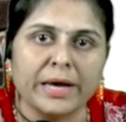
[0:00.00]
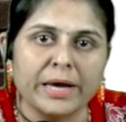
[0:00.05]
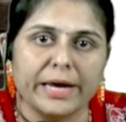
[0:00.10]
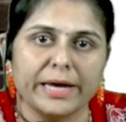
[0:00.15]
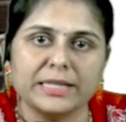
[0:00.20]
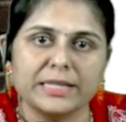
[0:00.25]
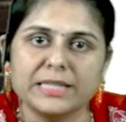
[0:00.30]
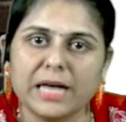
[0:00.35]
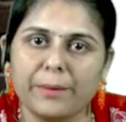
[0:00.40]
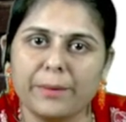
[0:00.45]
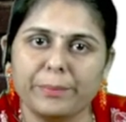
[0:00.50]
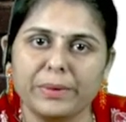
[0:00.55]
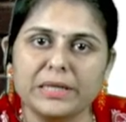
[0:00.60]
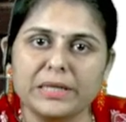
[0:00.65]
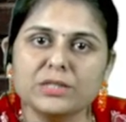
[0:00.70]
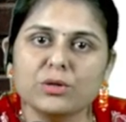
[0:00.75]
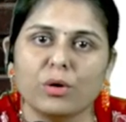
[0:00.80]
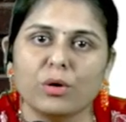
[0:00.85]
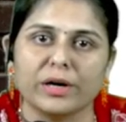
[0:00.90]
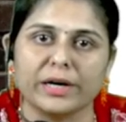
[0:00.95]
Example
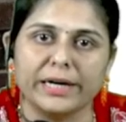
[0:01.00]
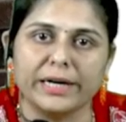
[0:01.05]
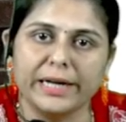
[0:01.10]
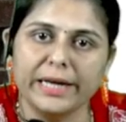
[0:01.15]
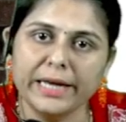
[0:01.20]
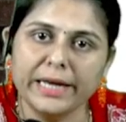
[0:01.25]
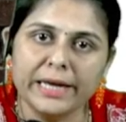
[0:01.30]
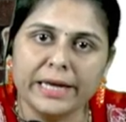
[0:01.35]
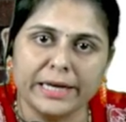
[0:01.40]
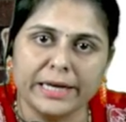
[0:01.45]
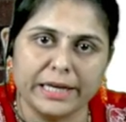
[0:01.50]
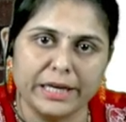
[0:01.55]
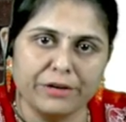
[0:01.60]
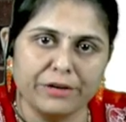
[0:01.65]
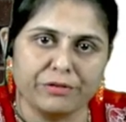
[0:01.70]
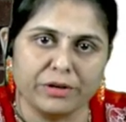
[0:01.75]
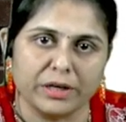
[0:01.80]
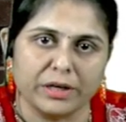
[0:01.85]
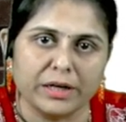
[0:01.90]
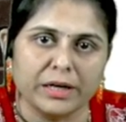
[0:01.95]
is already
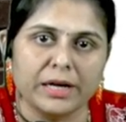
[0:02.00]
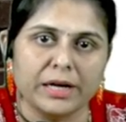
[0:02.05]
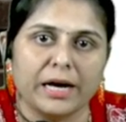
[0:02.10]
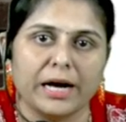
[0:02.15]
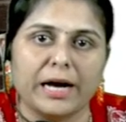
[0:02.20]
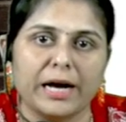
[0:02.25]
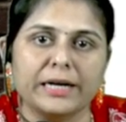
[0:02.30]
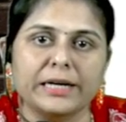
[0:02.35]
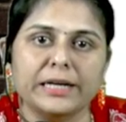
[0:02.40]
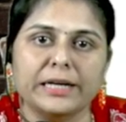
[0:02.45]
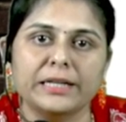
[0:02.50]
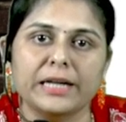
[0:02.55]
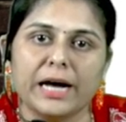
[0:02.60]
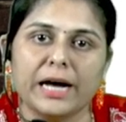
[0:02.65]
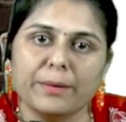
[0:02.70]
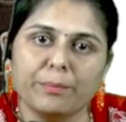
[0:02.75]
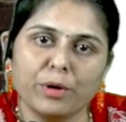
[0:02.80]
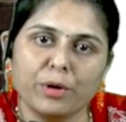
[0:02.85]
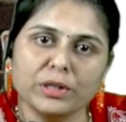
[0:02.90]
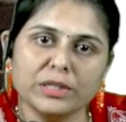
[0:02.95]
given. And in
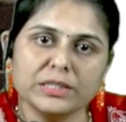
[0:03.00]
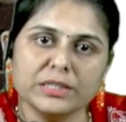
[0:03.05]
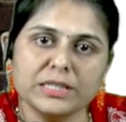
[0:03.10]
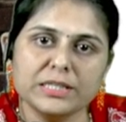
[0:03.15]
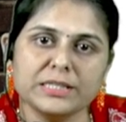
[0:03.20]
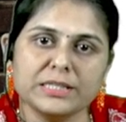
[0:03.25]
hypothesis